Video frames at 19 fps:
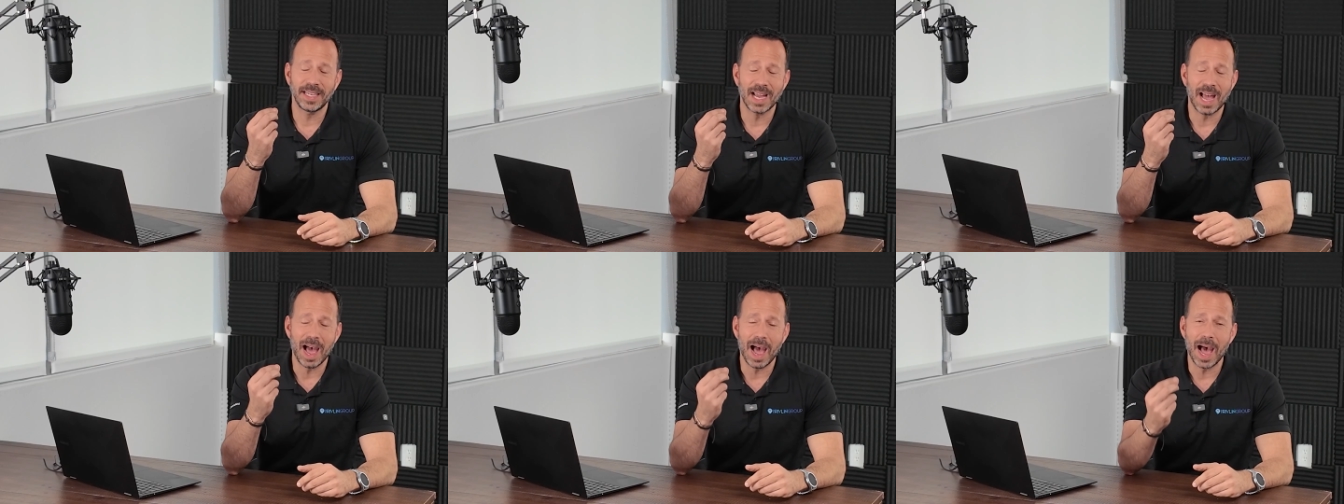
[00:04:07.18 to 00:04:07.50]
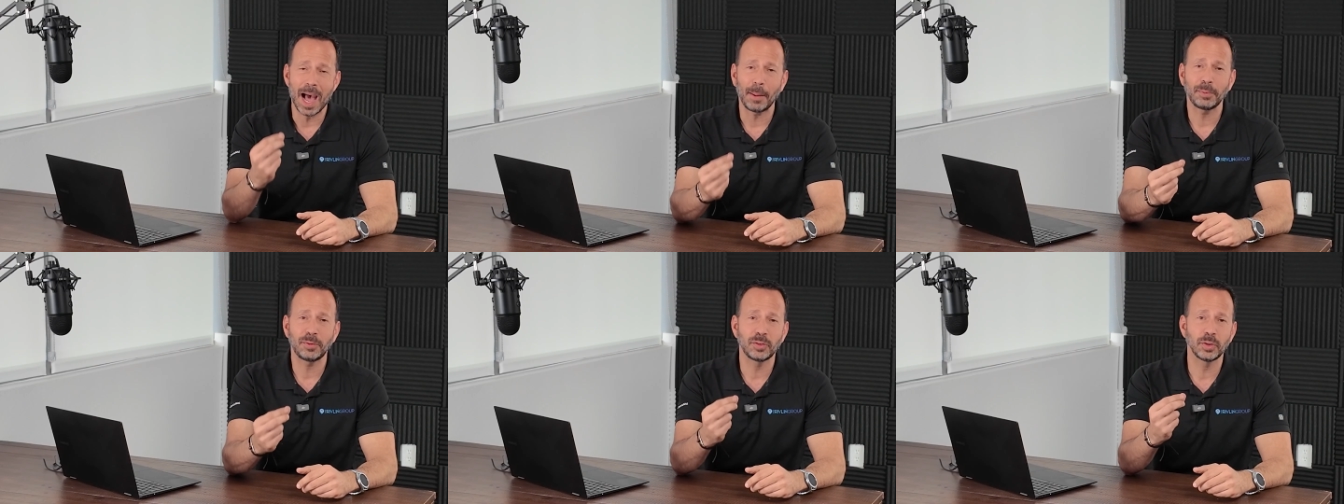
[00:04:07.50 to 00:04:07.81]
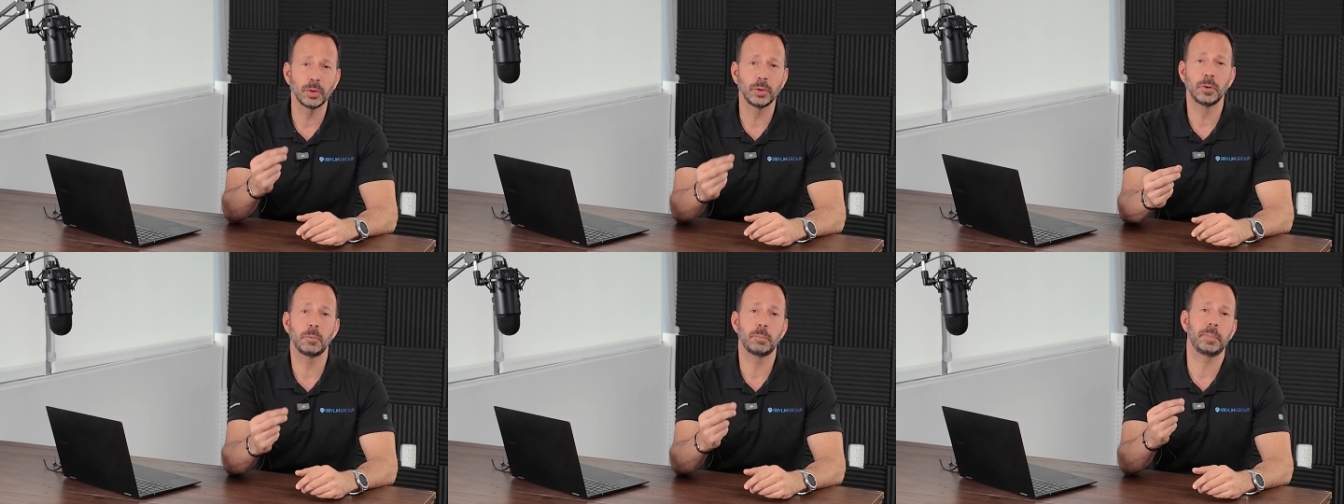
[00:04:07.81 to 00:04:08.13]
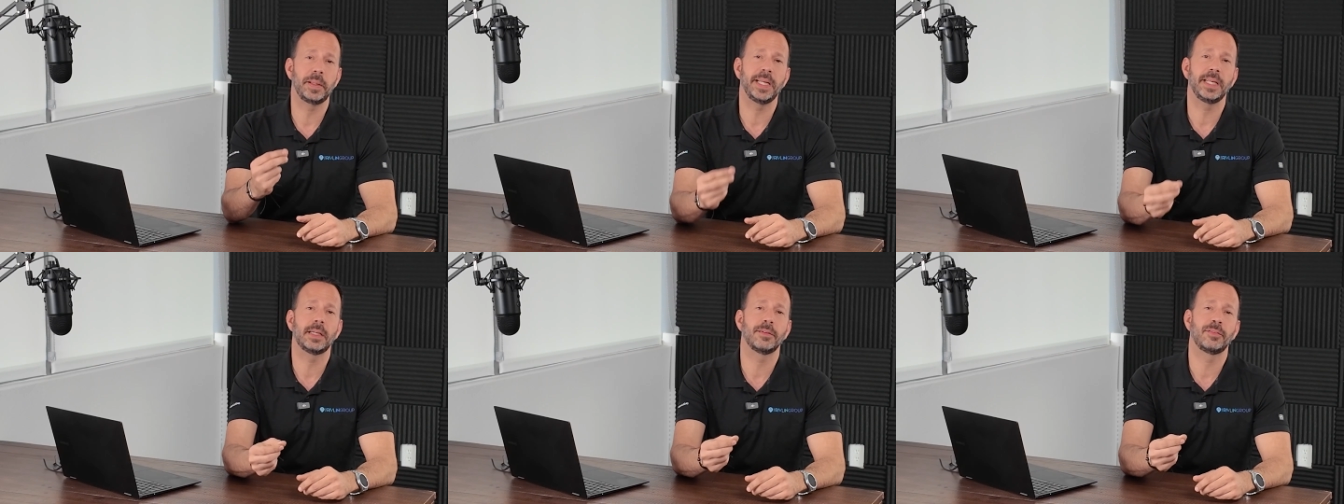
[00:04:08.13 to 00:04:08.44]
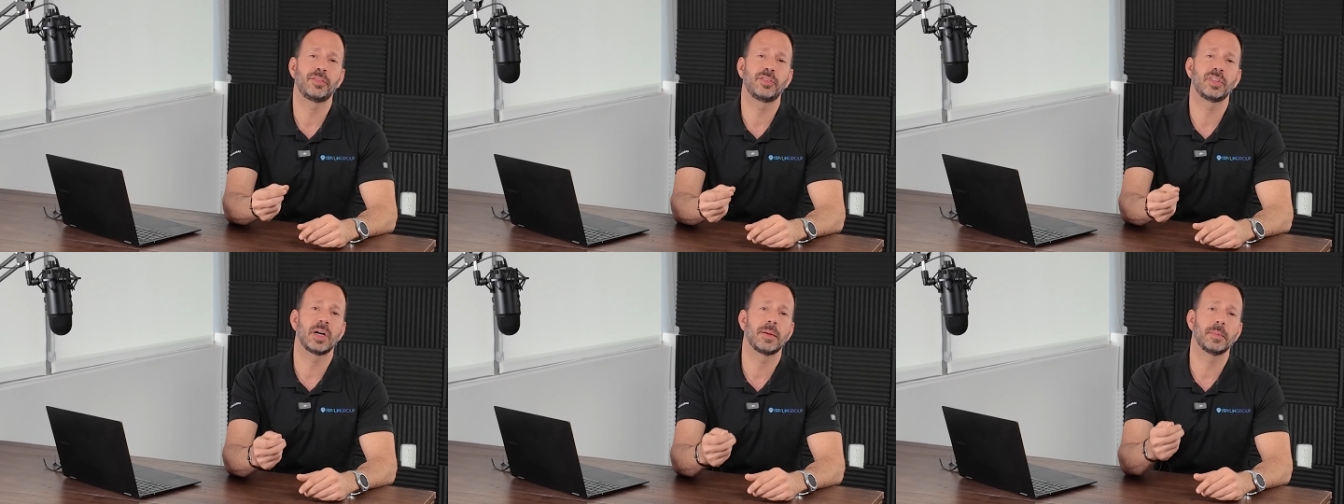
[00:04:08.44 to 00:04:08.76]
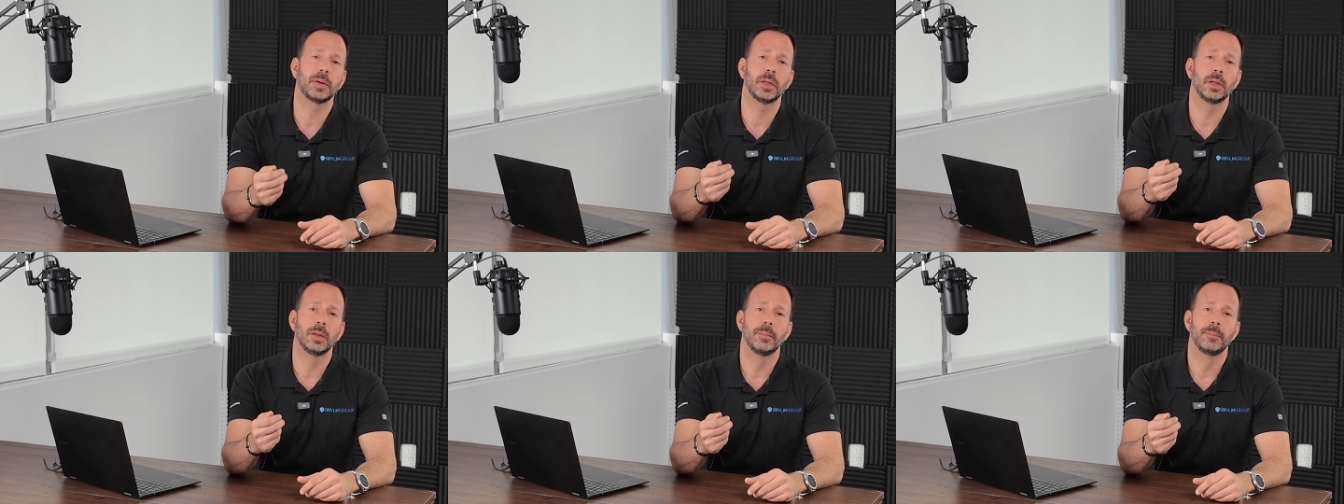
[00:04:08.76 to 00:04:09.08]
the absolute peak of
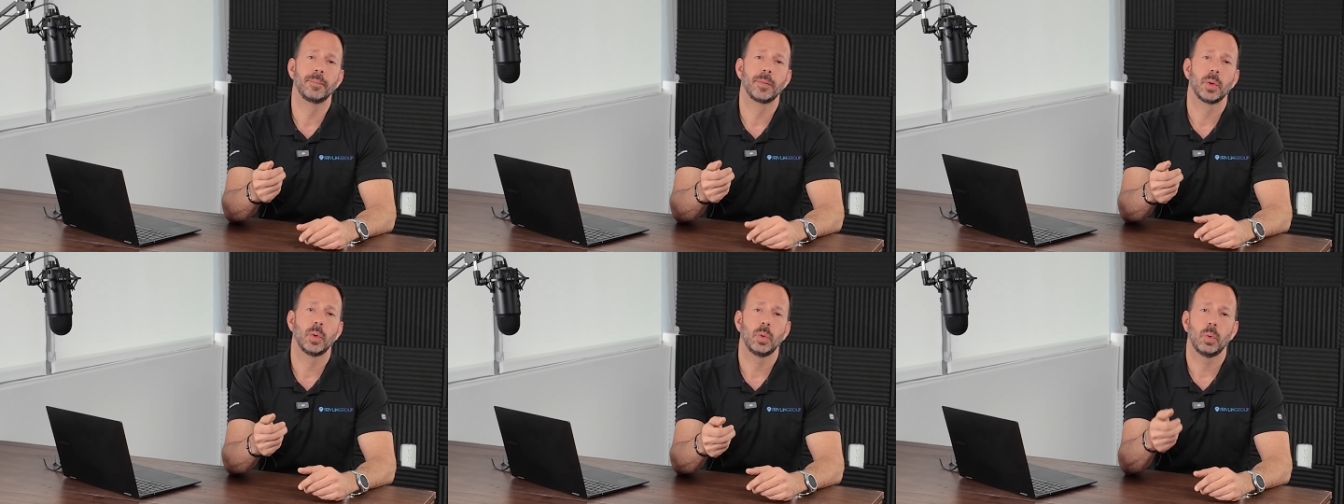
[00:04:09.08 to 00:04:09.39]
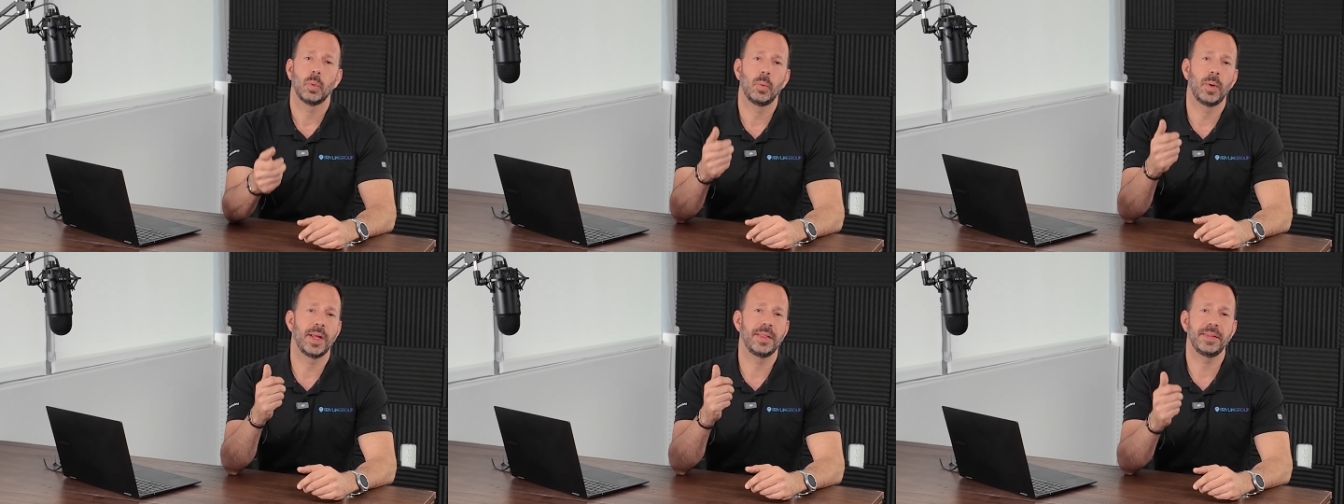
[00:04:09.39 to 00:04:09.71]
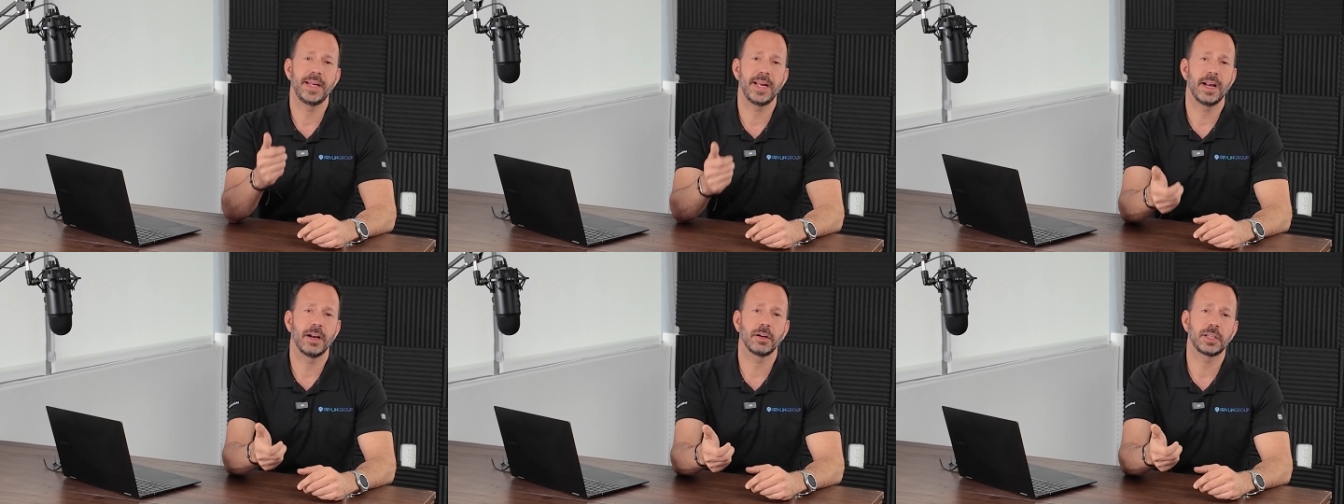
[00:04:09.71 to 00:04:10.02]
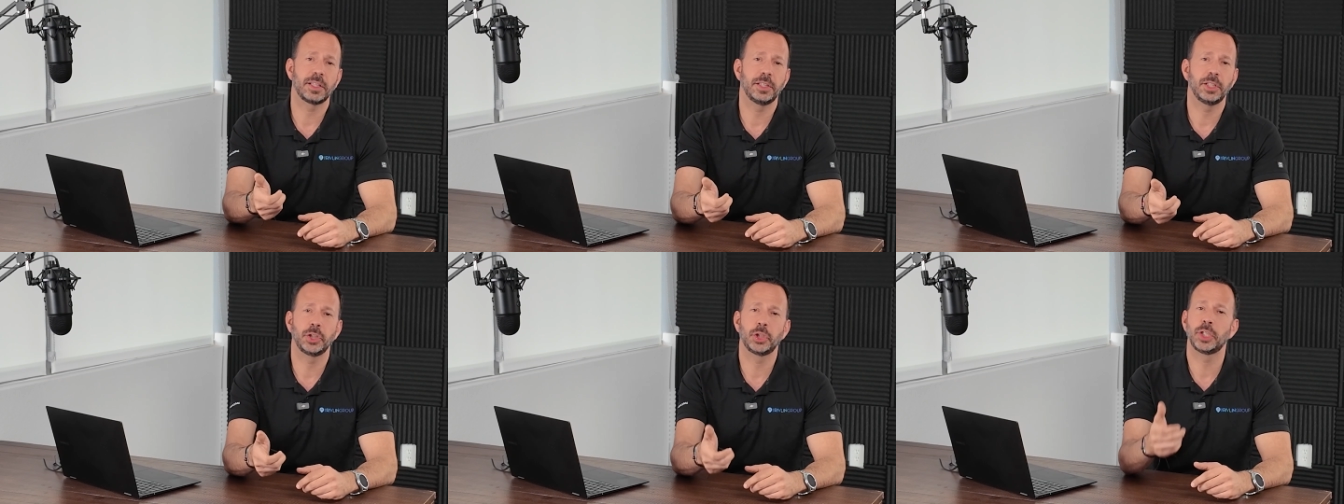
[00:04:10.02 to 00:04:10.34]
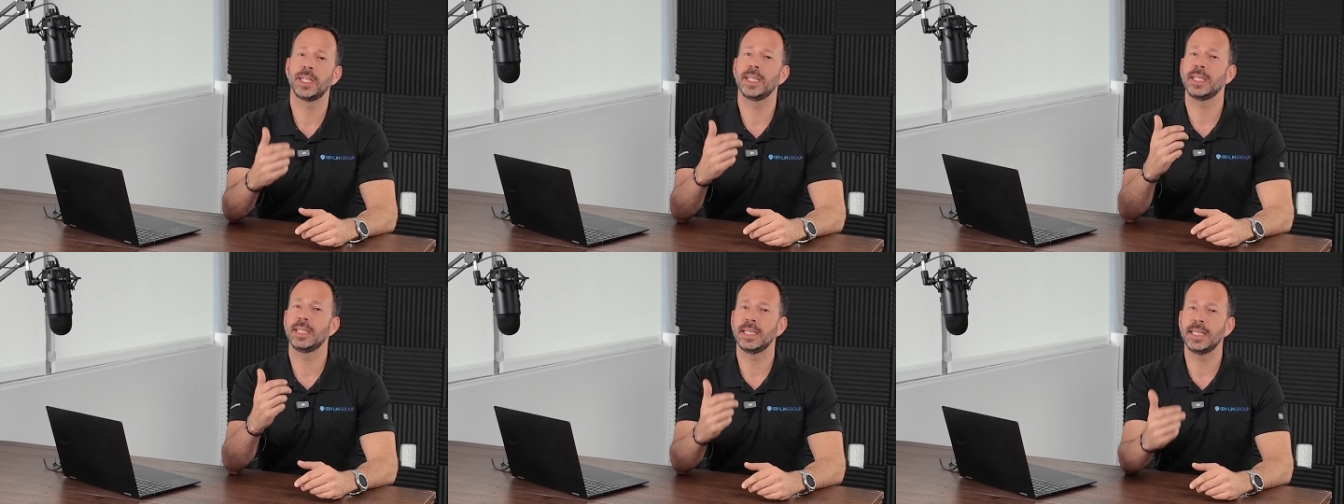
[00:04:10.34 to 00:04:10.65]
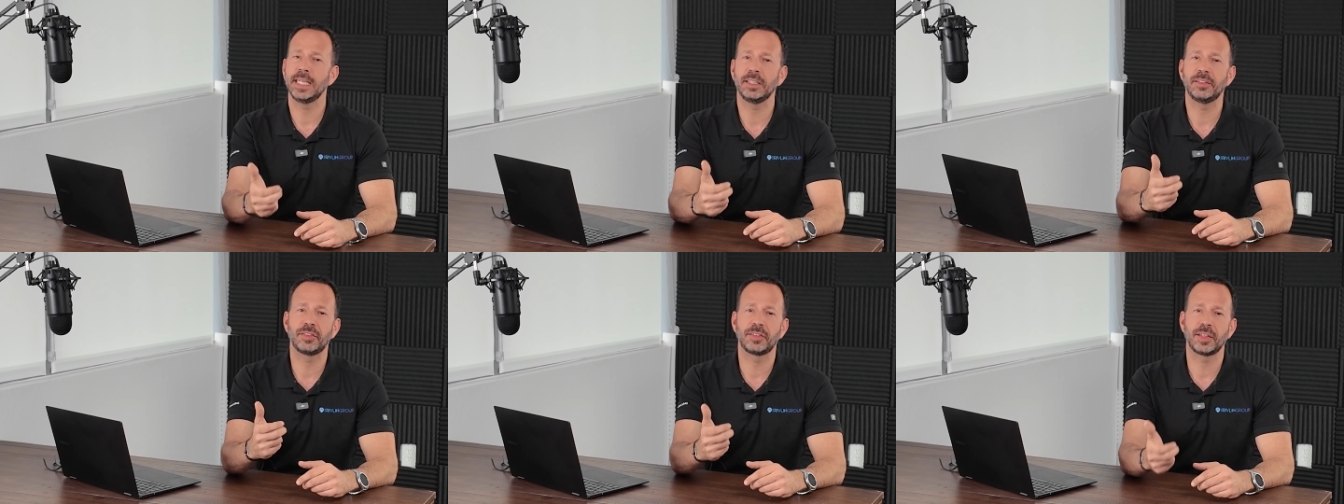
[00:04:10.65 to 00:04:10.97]
summer when the air conditioning
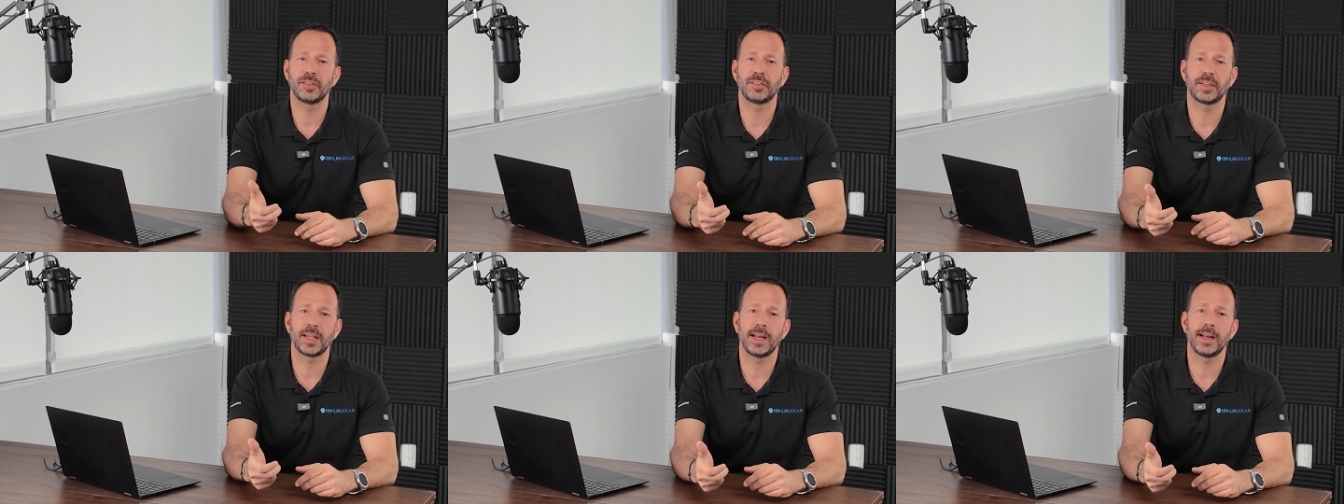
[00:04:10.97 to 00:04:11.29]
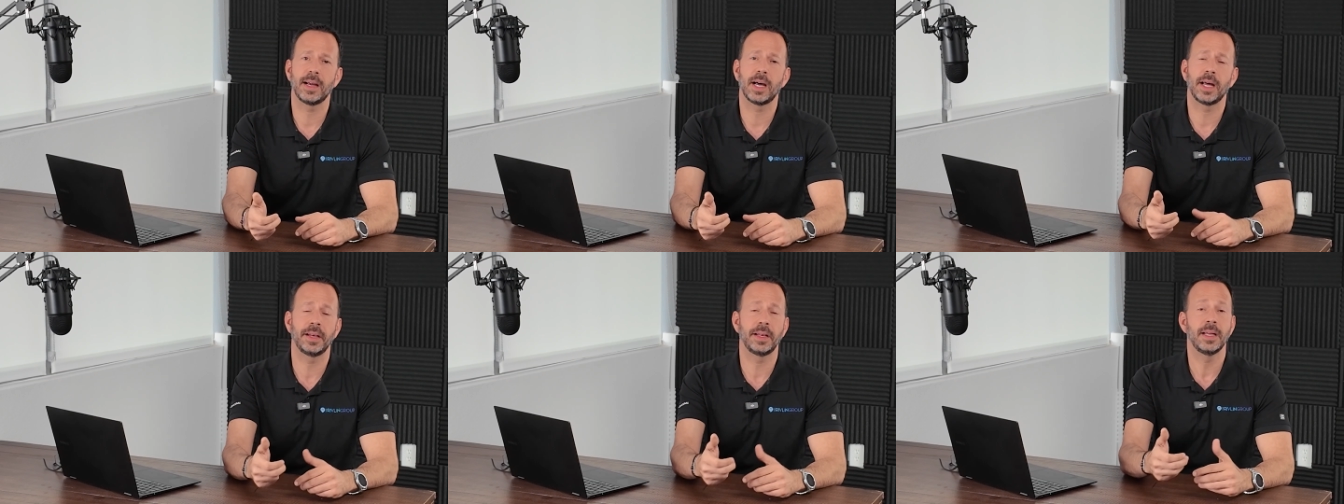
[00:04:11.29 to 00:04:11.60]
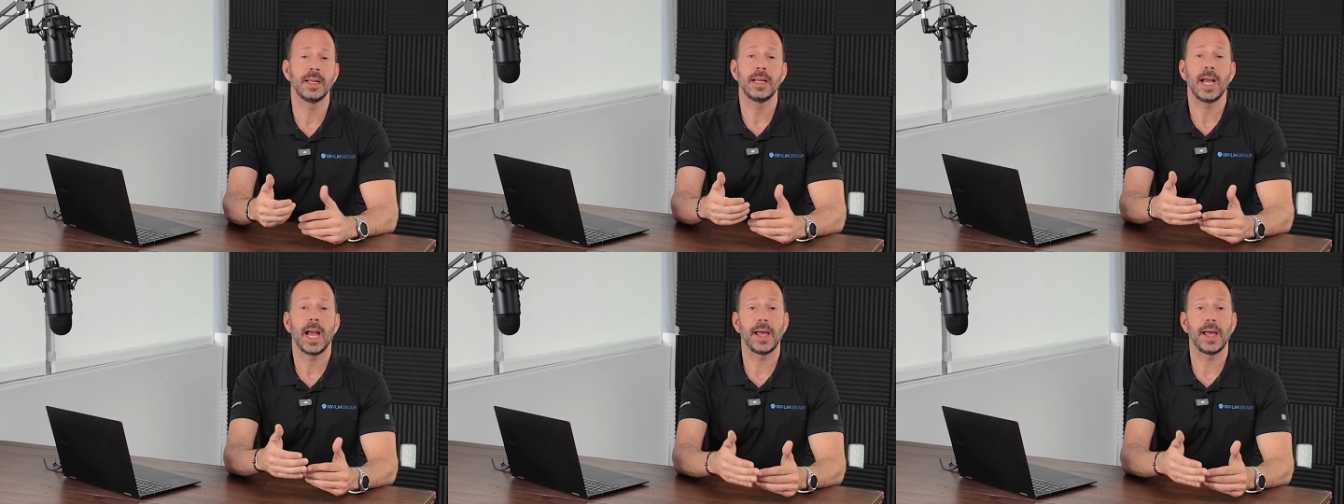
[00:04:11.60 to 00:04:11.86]
needs to stay on,